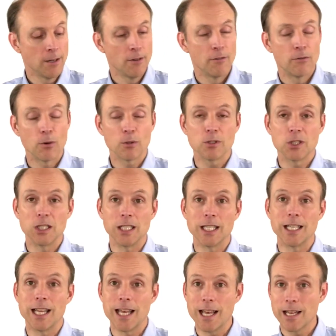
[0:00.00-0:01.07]
Fortunately,
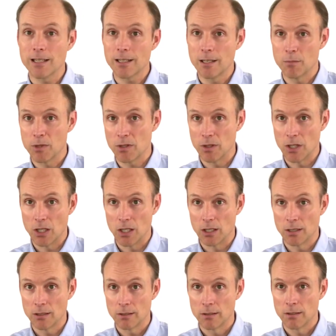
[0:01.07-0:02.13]
the aunt comes
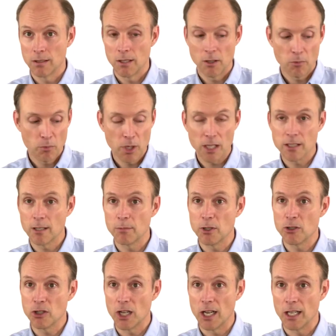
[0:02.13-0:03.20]
along, picks up the
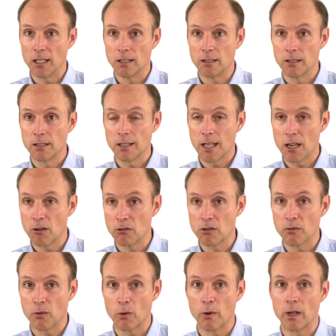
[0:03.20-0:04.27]
child, cares
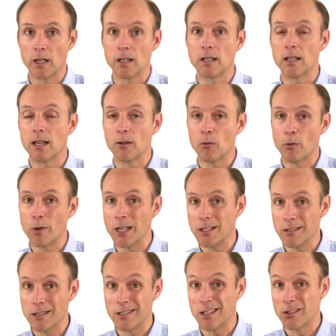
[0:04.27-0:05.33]
for it, and
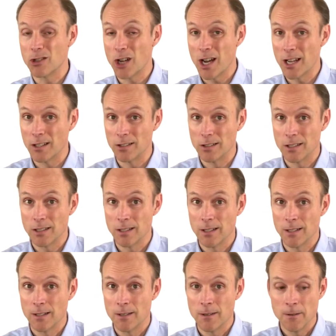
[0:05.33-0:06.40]
raises the child.
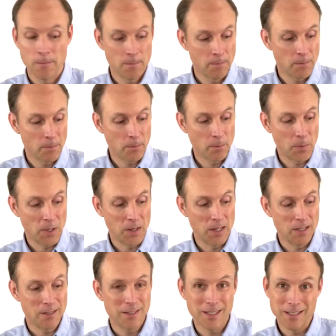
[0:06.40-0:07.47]
But
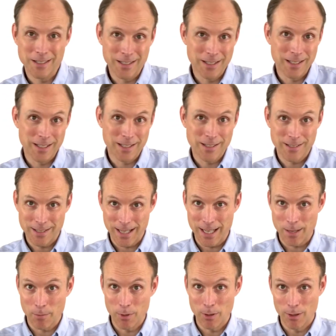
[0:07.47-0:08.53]
this is in the
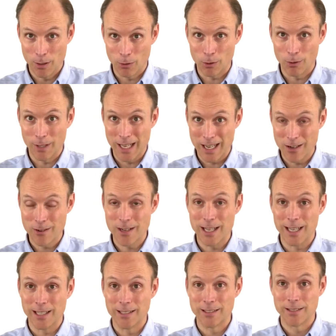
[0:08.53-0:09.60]
same local
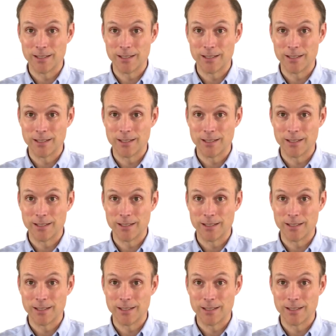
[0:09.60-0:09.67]
area.